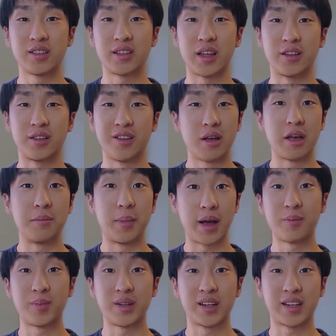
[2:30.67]
then it
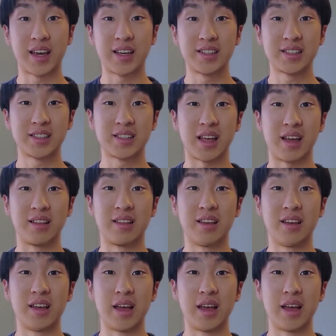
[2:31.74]
might be the case that